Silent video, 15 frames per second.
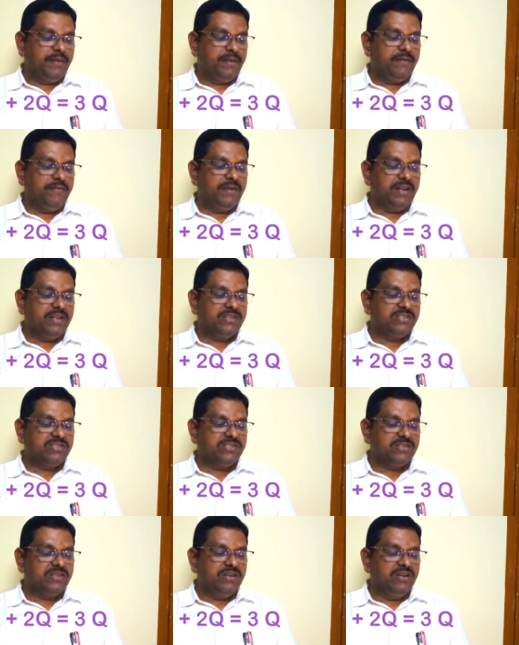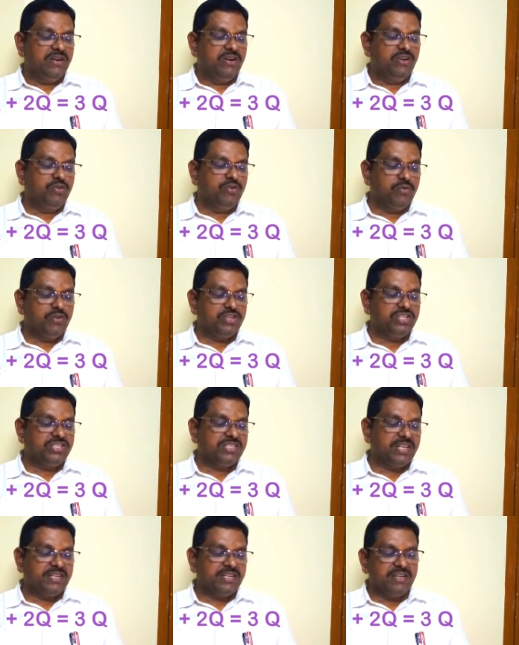Whereas 2 questions
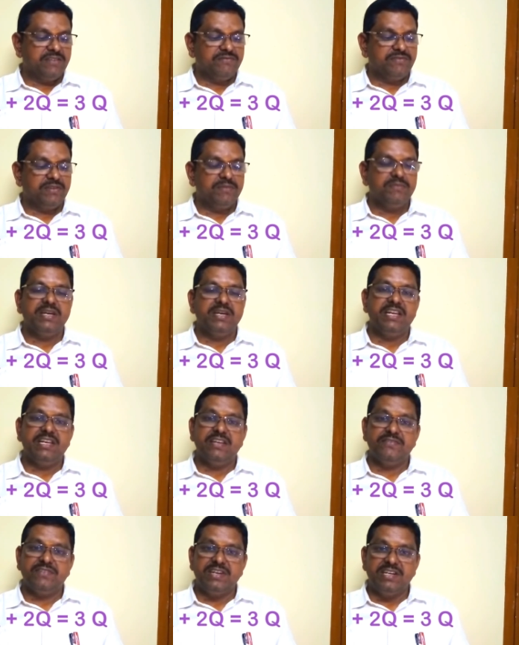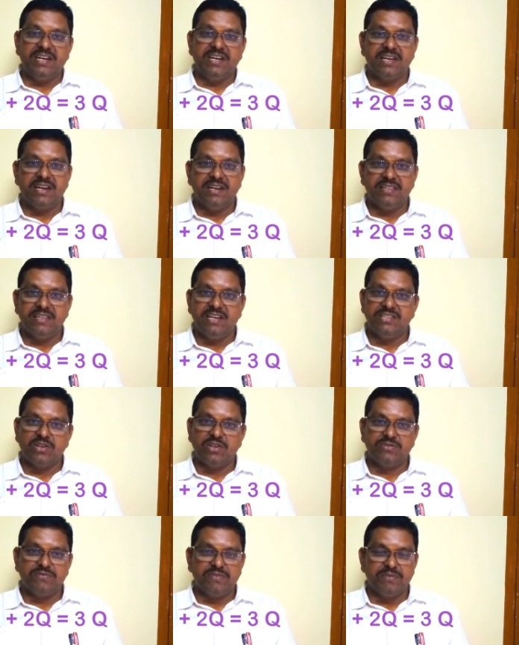are taken from indefinite integral, that is
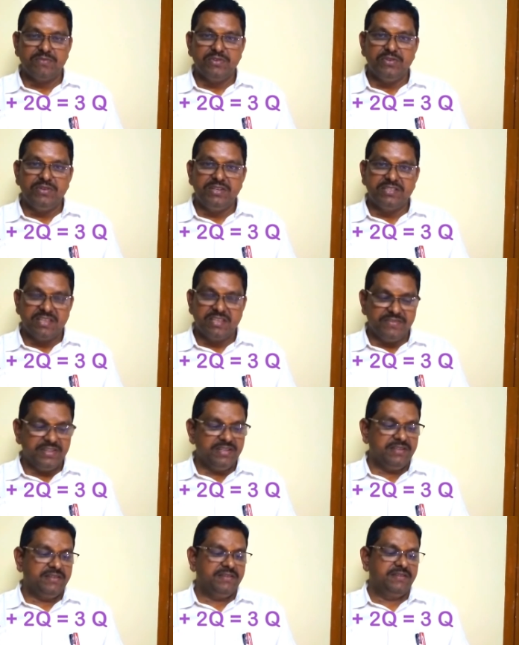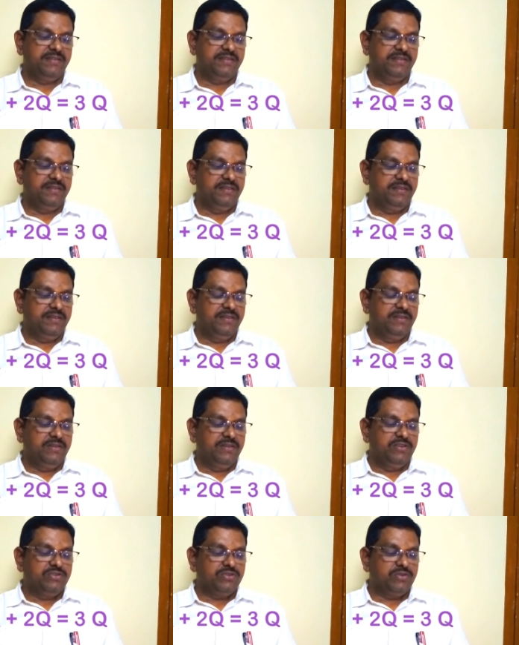also from unit 7.
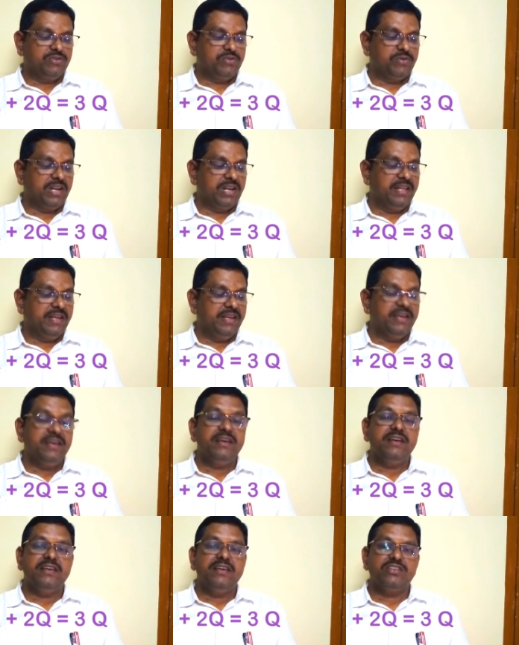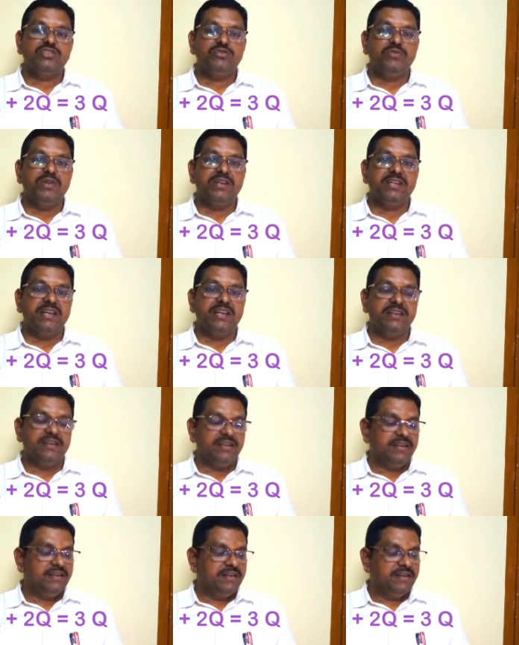So totally a student can
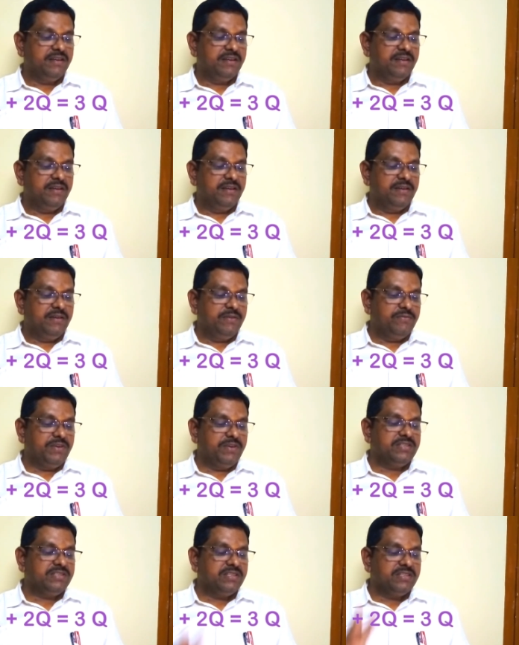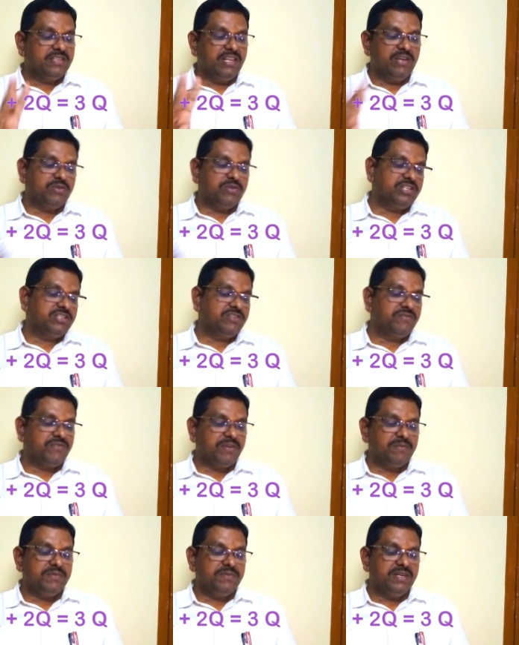face 3 questions
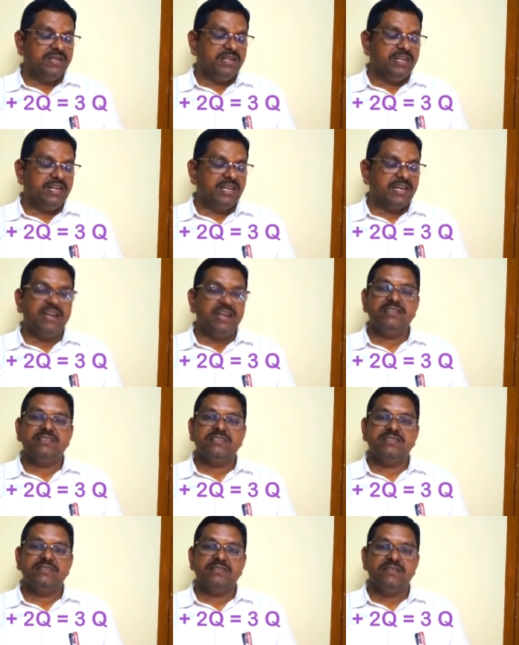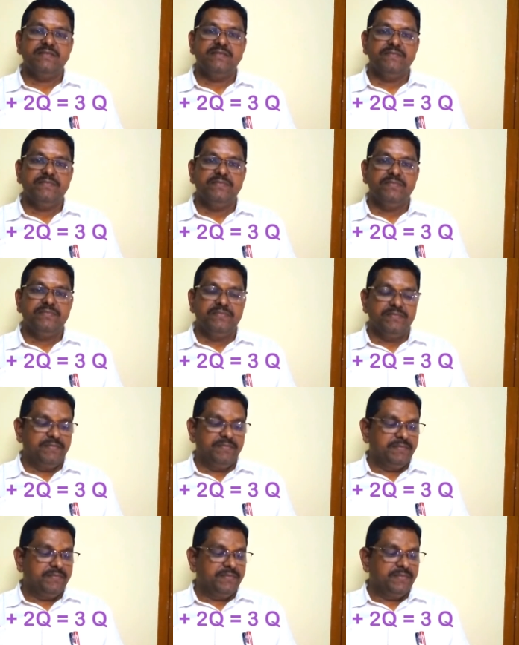from integrals
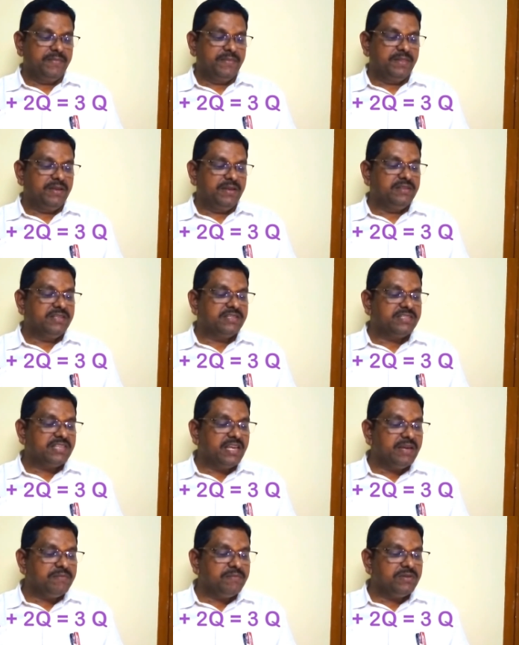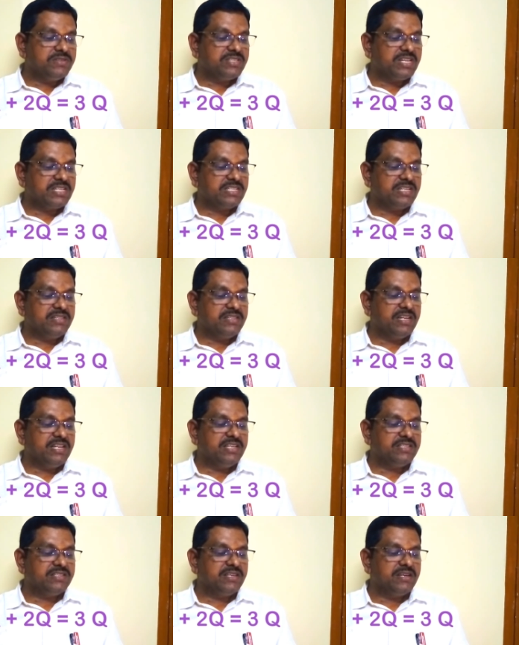in the same section, that
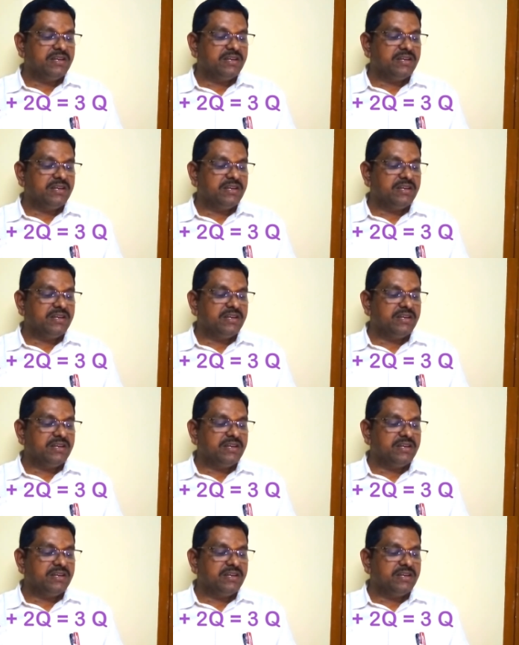is